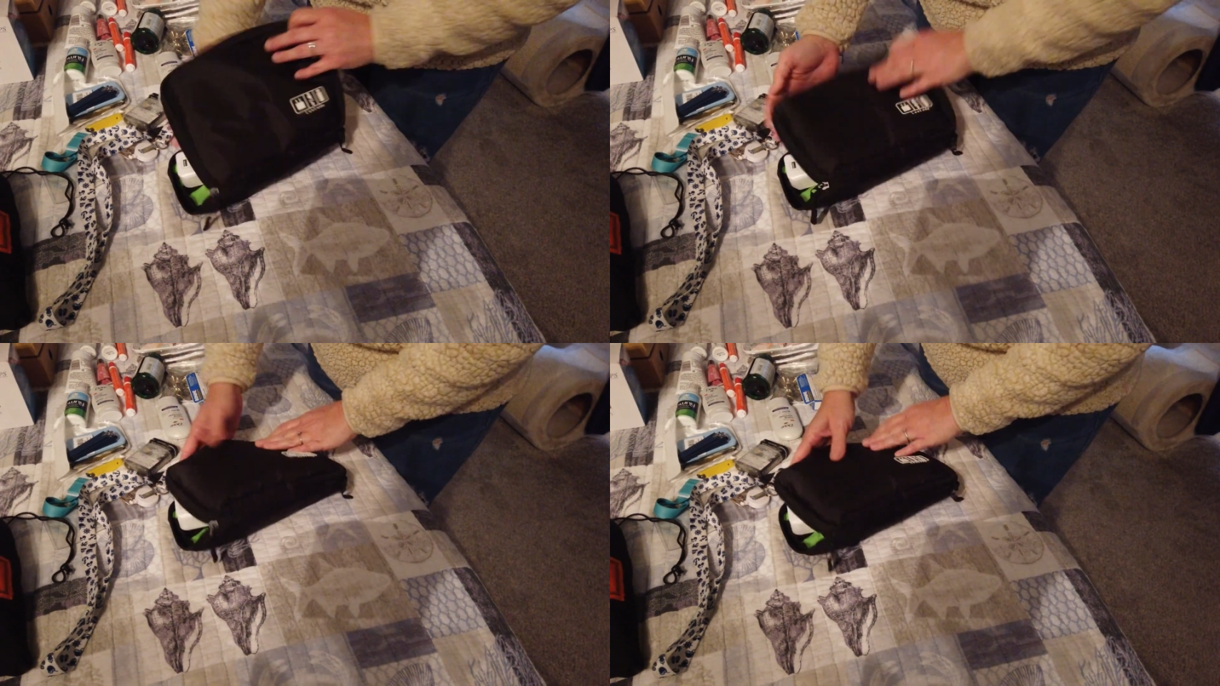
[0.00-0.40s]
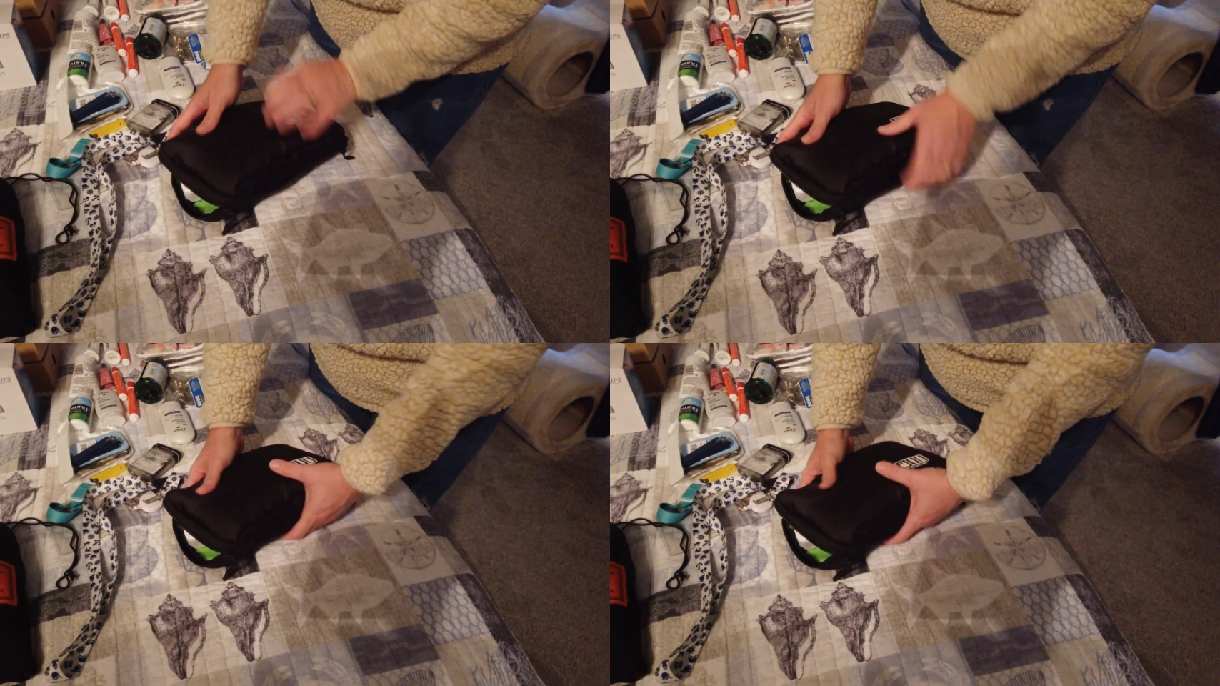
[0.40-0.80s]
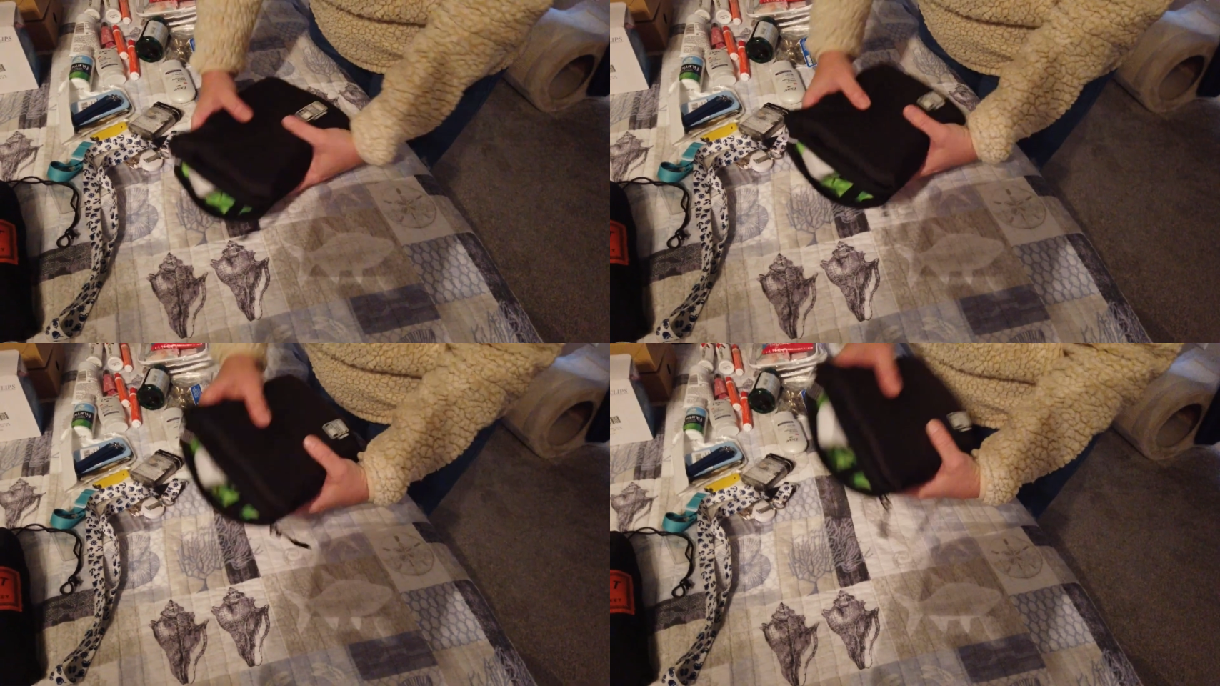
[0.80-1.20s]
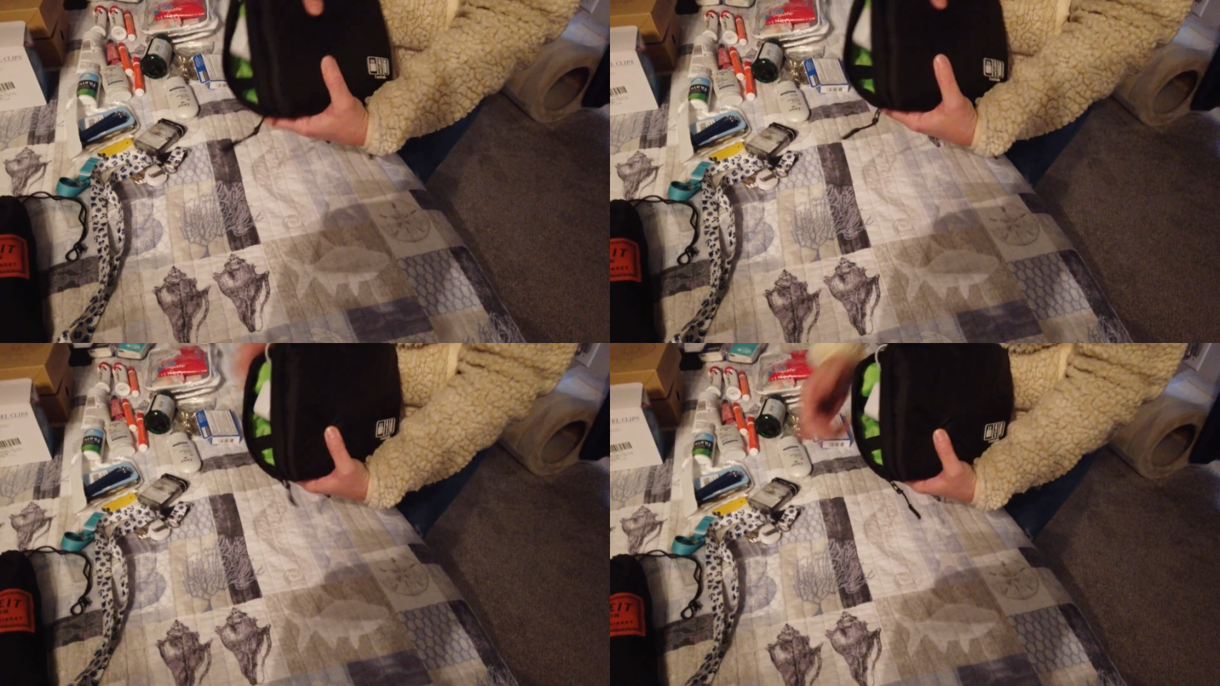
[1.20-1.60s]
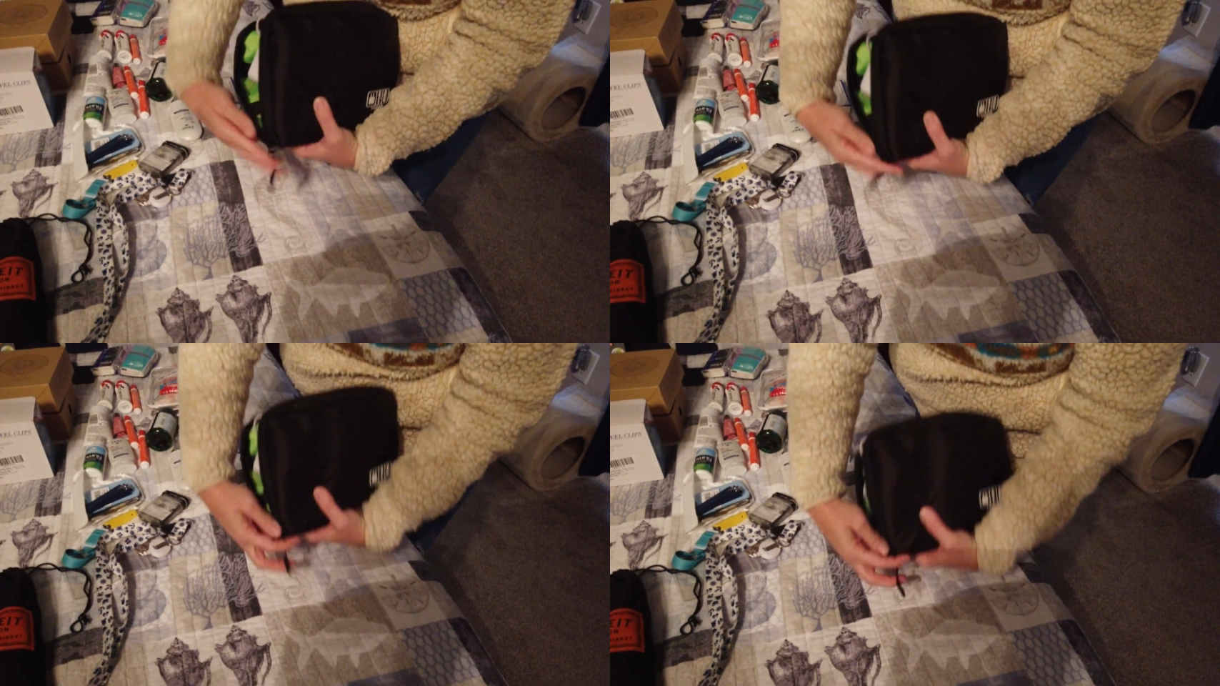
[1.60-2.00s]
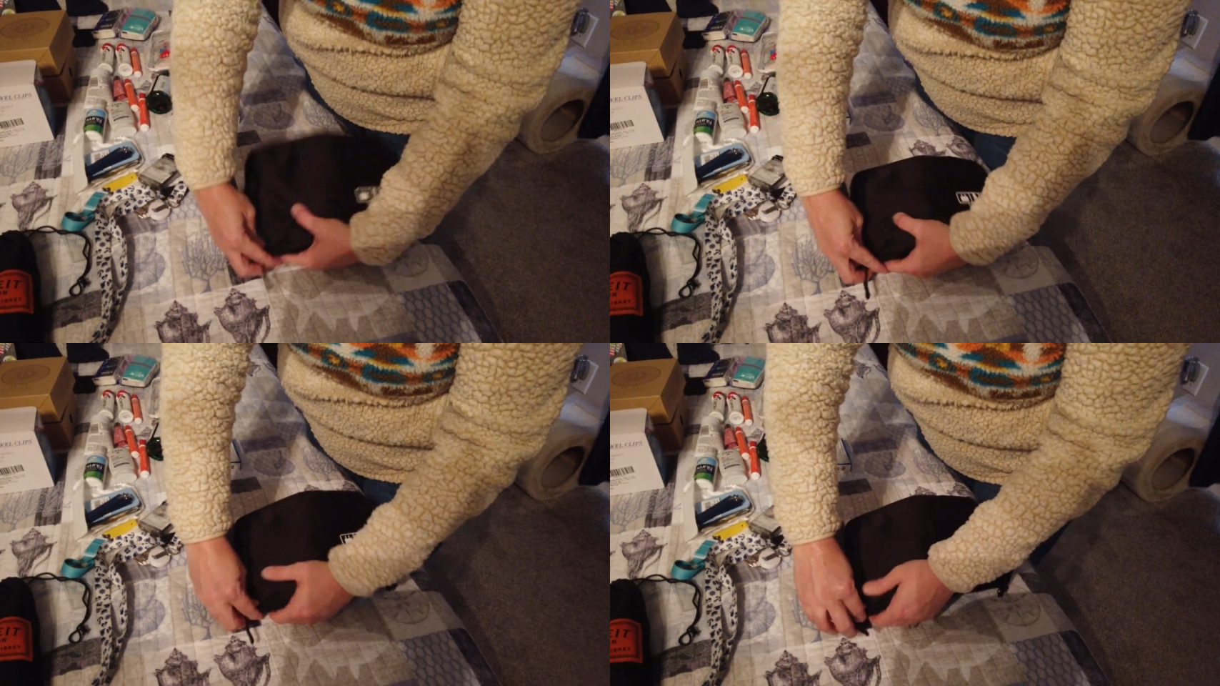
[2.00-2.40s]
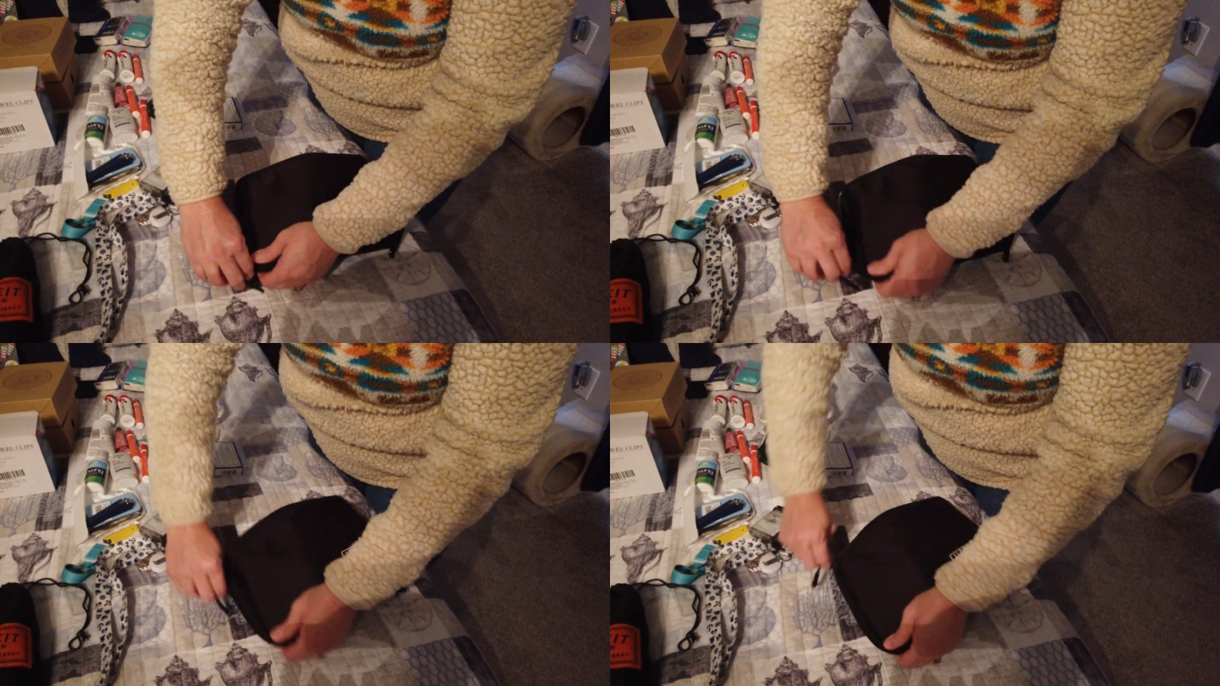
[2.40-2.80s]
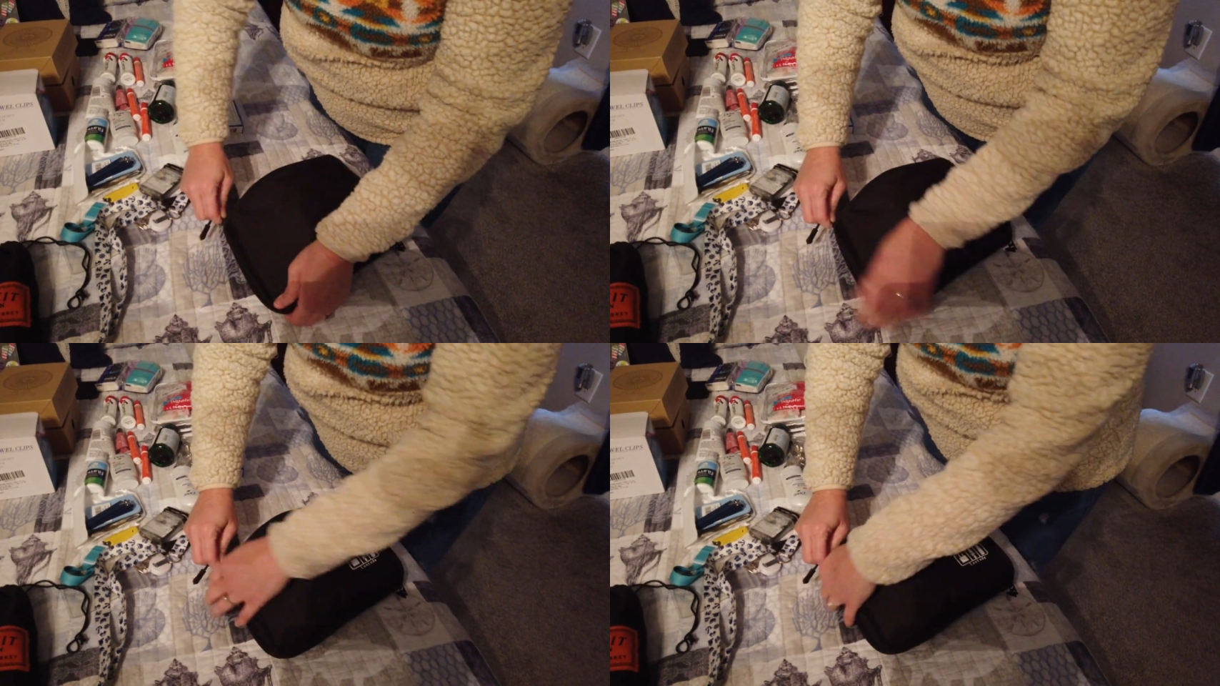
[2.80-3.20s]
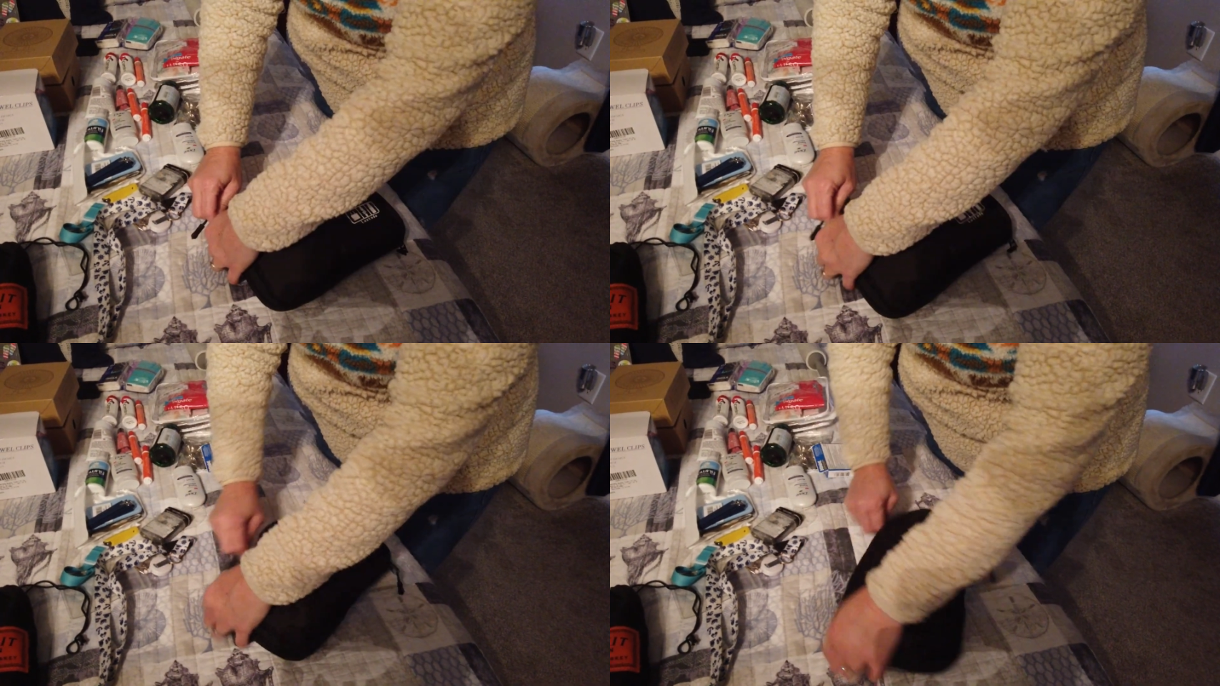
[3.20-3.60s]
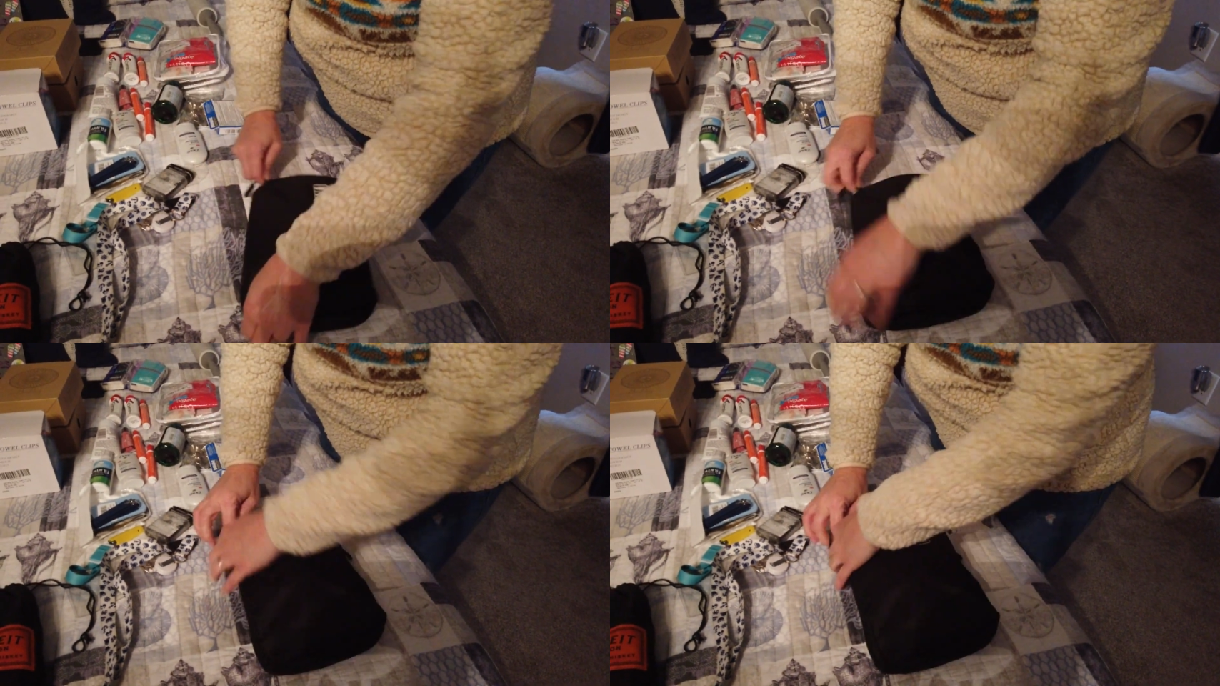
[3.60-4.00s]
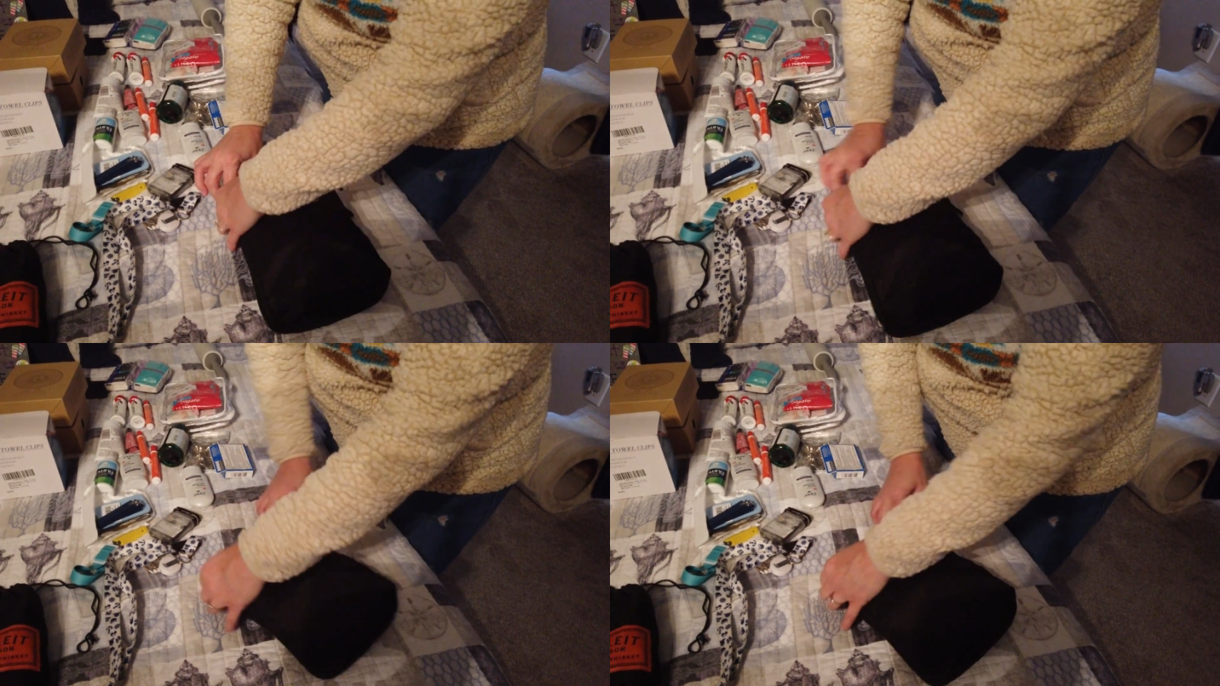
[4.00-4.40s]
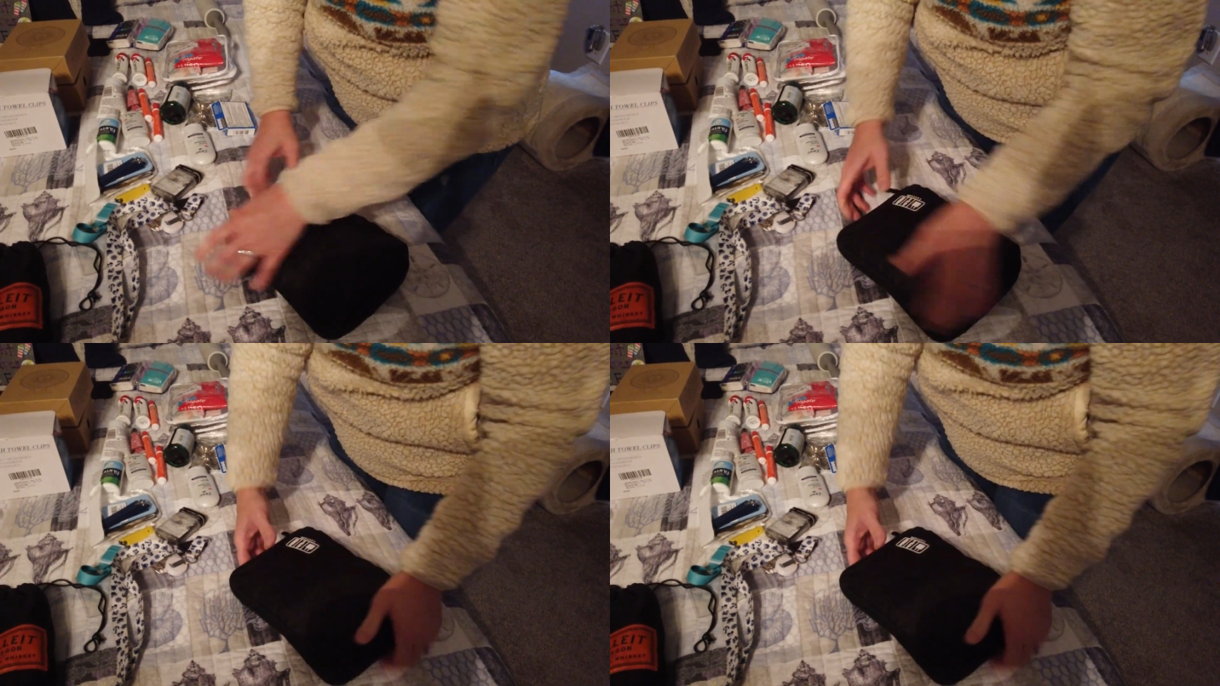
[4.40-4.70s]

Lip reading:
No face is visible, so there are no lips to read.